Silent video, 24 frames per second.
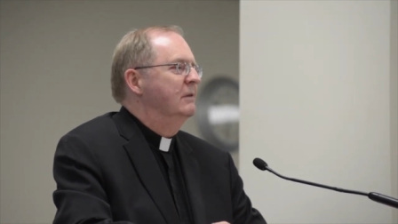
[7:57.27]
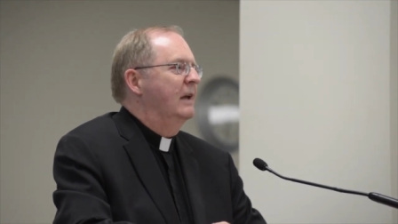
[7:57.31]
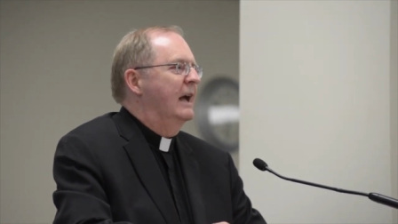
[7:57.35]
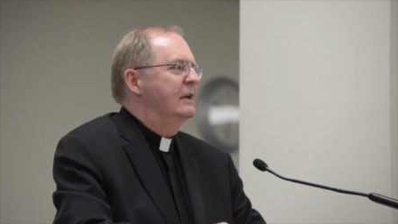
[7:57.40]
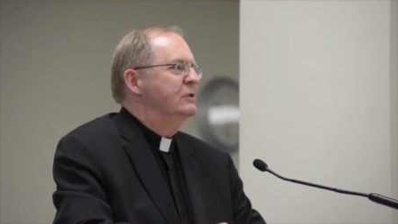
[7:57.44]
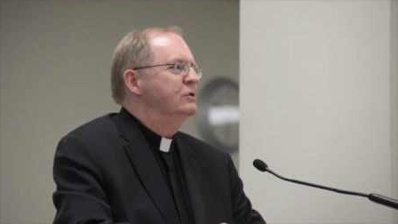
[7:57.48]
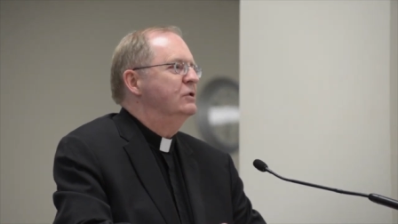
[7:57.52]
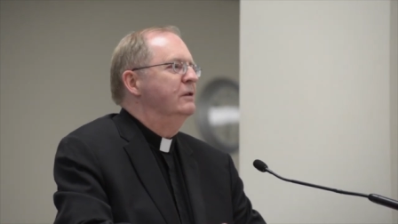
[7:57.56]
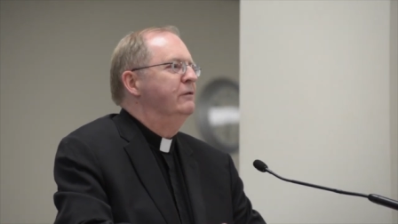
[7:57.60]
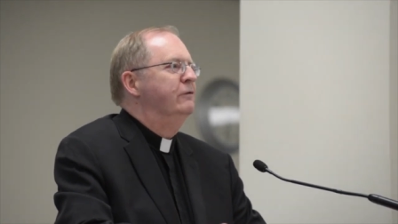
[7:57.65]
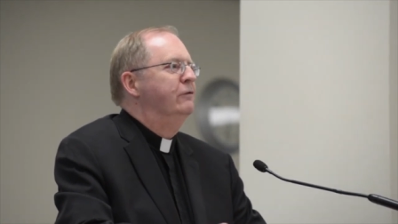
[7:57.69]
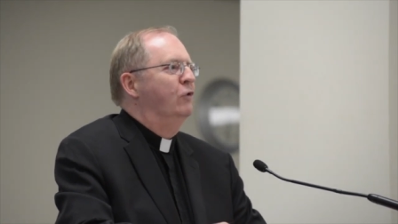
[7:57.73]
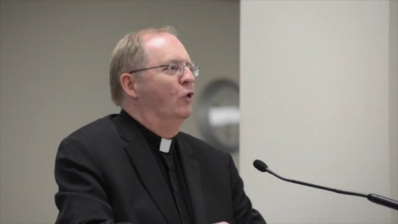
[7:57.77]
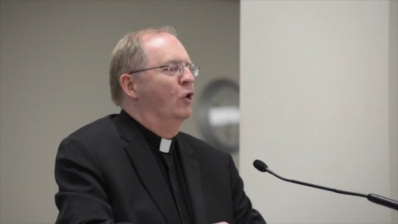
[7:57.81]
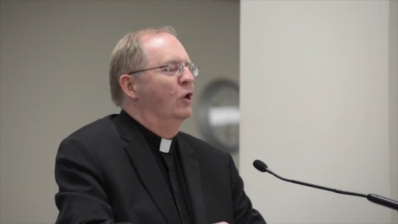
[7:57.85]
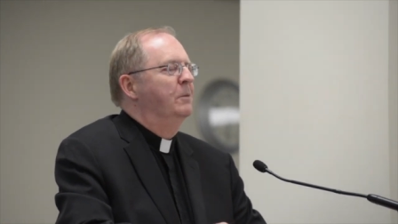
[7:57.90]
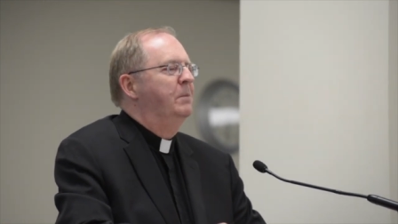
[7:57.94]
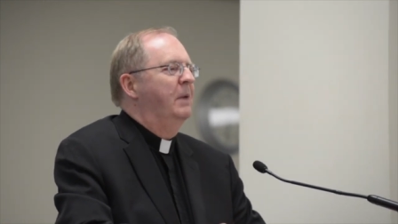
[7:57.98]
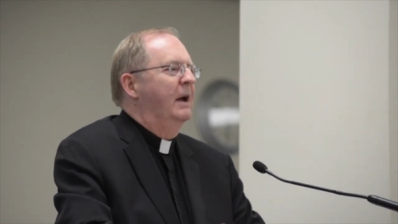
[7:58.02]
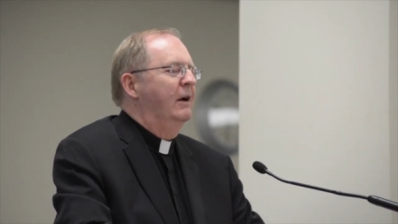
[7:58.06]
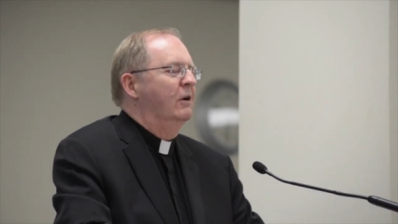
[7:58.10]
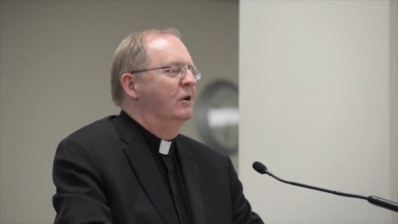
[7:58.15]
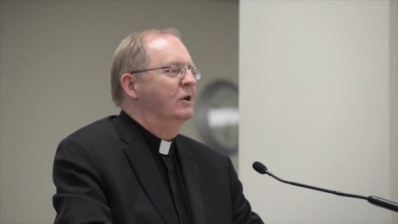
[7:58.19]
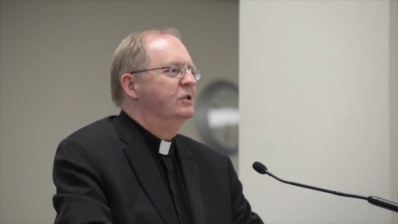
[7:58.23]
actually 4
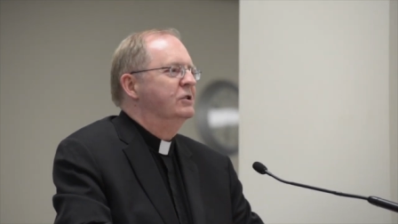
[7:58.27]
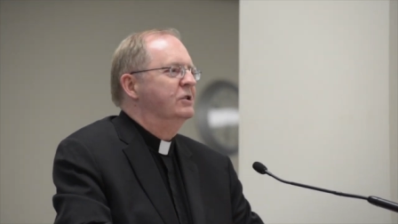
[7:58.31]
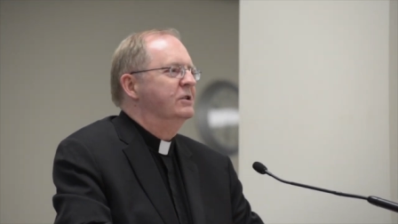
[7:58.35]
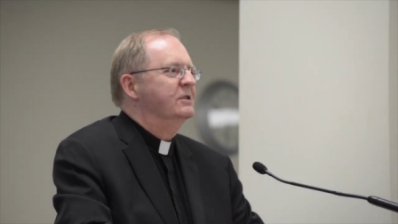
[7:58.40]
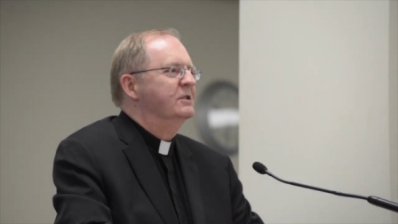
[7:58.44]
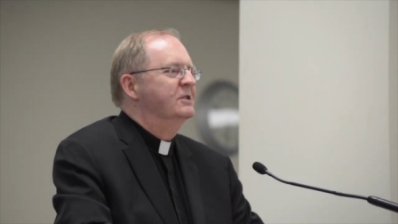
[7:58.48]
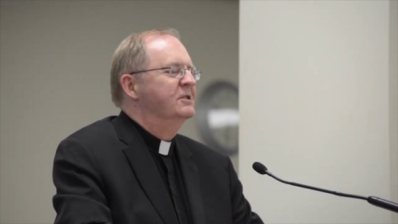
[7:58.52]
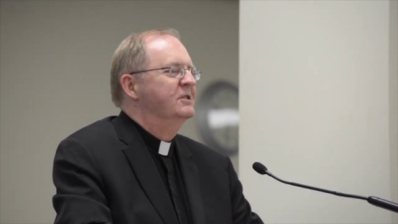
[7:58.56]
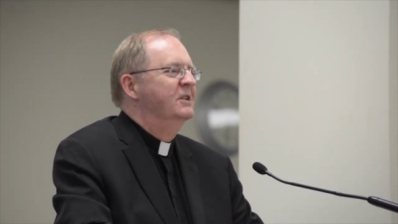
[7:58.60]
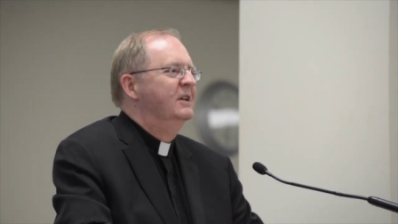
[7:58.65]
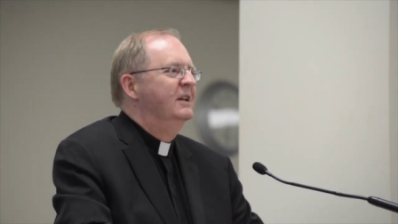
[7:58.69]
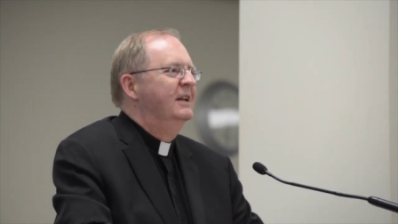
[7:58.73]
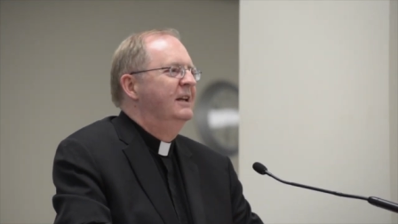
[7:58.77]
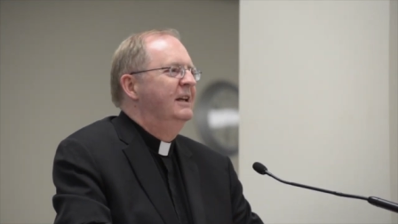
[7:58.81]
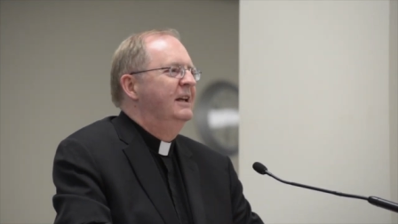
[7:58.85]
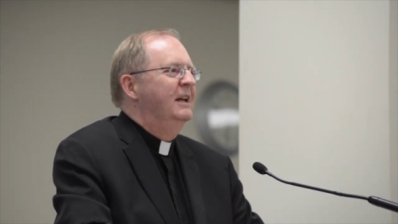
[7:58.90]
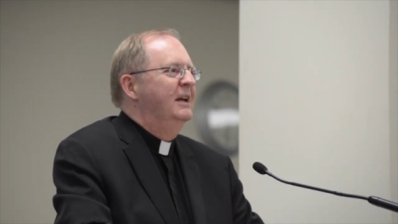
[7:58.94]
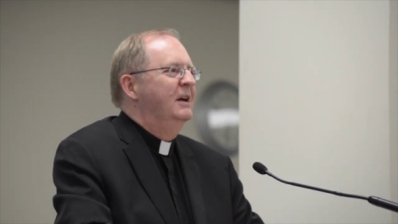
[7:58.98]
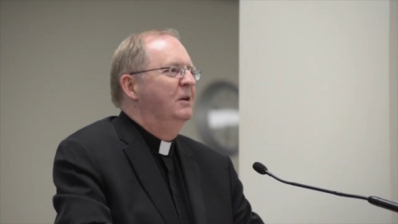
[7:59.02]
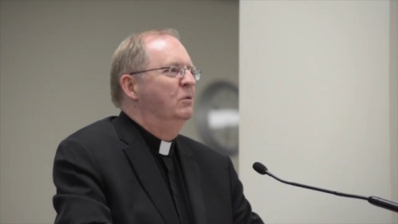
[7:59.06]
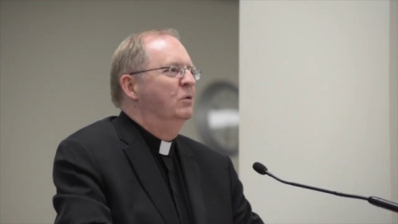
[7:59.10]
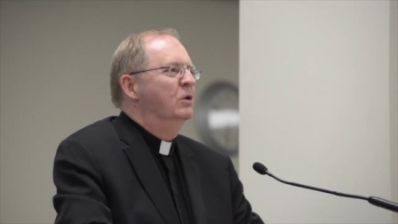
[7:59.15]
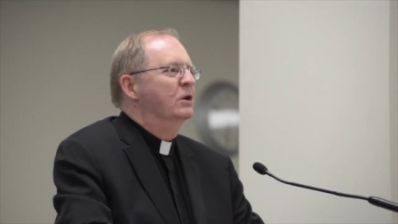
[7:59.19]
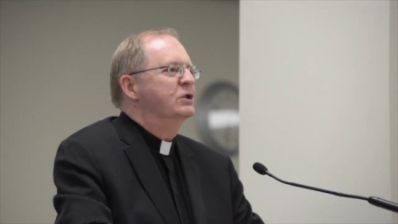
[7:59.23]
parishes,
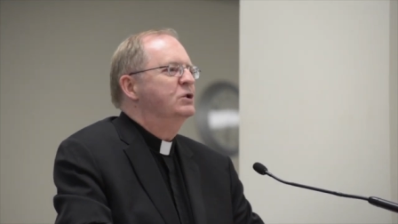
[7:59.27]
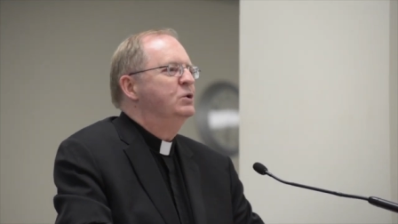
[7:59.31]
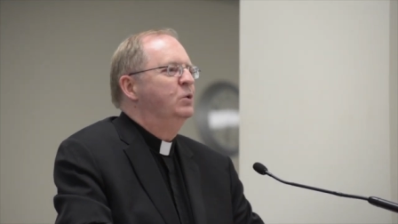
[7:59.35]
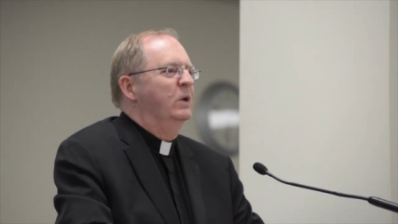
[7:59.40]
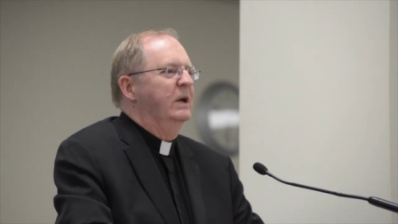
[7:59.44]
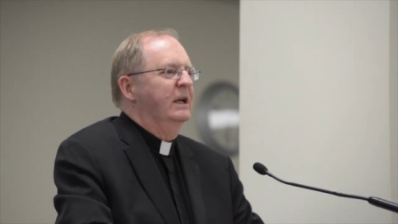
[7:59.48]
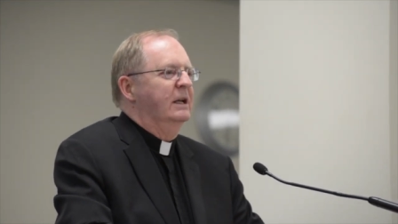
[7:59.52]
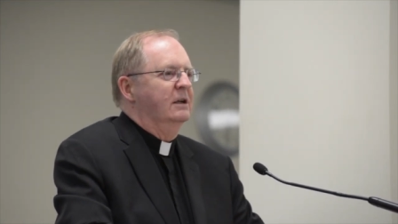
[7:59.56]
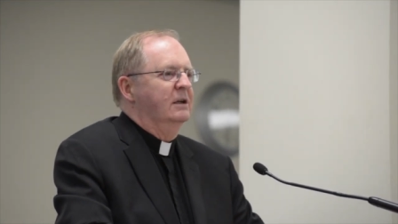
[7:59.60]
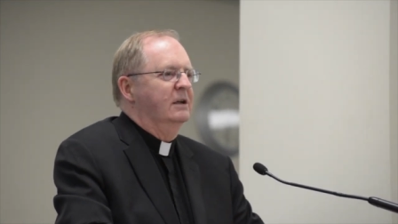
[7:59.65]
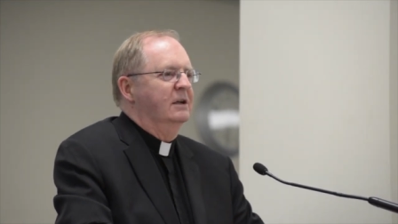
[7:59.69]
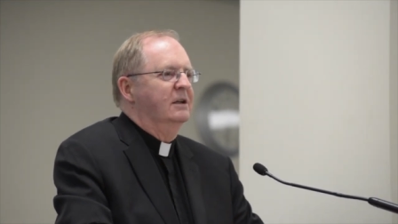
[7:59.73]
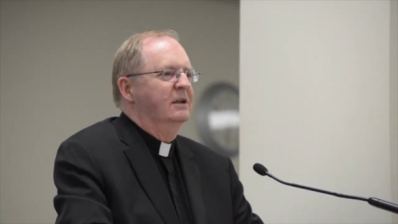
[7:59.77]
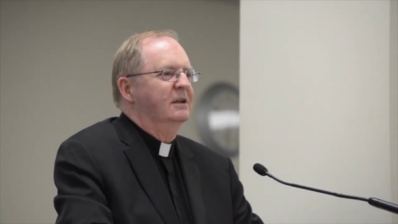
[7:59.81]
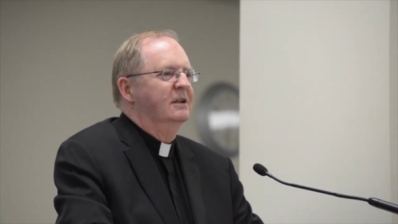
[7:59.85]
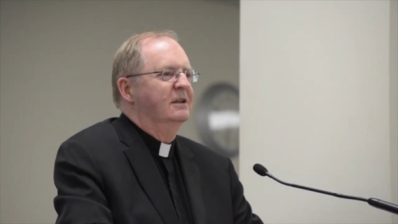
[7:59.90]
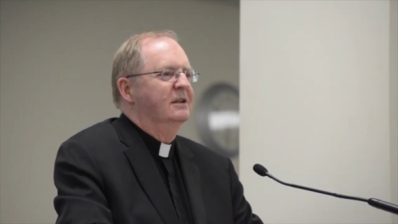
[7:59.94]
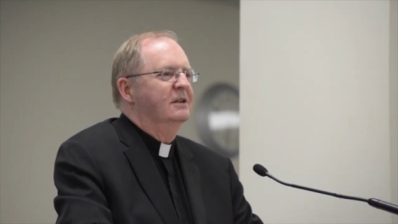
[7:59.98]
were twinned,